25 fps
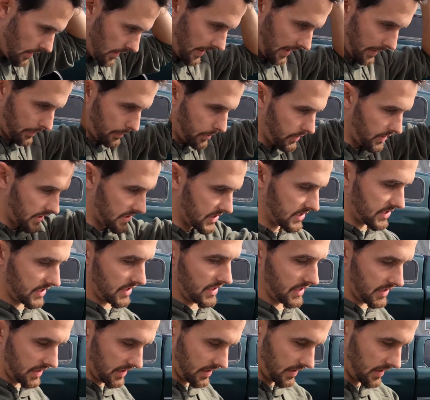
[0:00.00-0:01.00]
like put
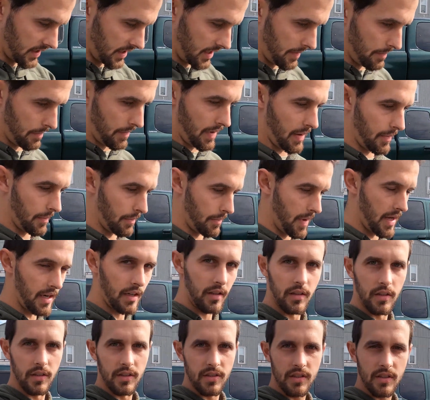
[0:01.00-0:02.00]
a
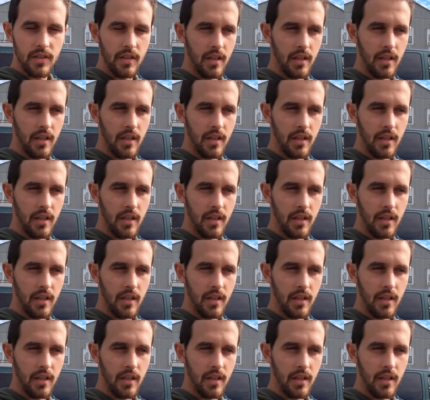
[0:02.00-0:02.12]
metal